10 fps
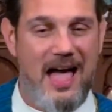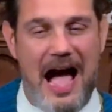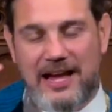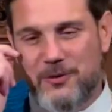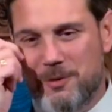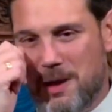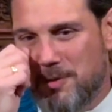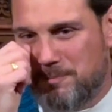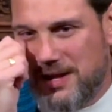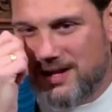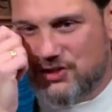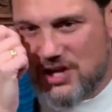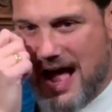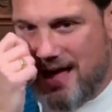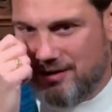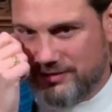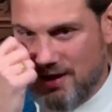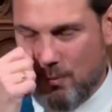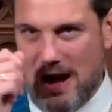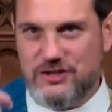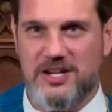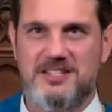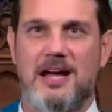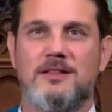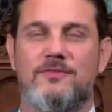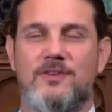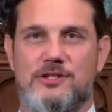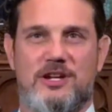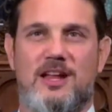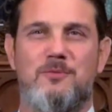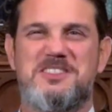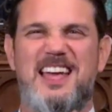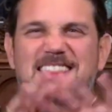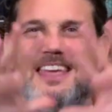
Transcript: I can remember being a child watching television. It was like